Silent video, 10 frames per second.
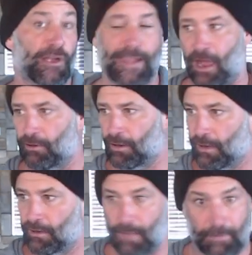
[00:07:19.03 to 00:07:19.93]
account,
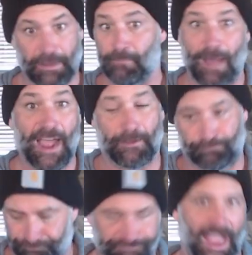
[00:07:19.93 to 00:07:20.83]
maybe you can buy a
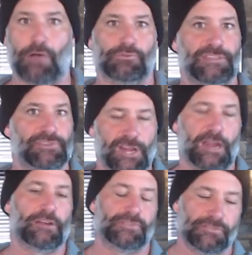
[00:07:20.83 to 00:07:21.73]
thousand
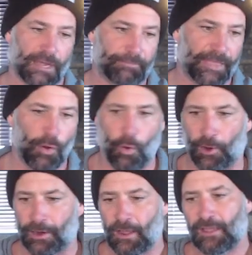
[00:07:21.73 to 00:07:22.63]
shares or something,
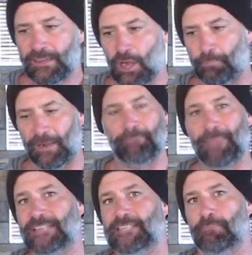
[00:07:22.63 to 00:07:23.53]
or, you know, but it
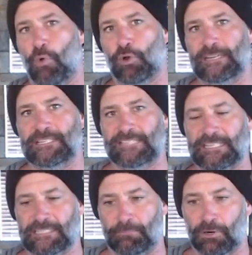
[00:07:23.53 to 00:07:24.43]
makes it more
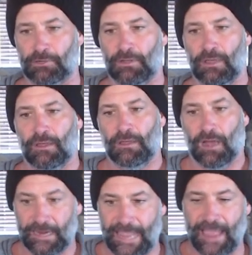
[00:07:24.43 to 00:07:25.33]
accessible
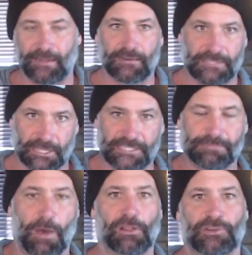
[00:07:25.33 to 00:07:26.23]
again, to the
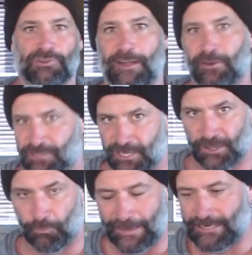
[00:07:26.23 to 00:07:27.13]
smaller traders, to
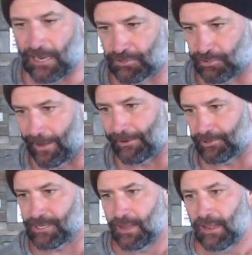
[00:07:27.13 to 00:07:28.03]
the retail
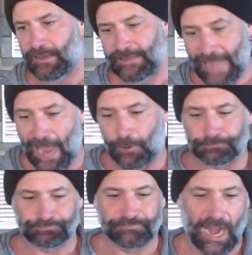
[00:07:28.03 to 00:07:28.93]
traders. Now,
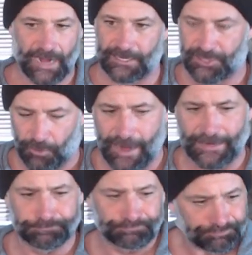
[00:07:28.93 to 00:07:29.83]
how do you trade
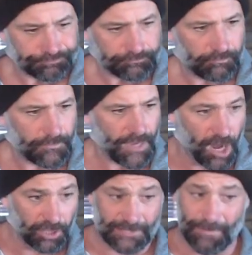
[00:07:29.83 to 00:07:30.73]
them?
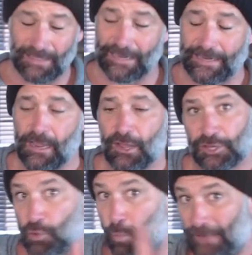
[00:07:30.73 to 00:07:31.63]
Ultimately,
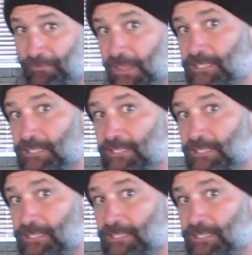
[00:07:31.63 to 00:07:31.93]
you wait for the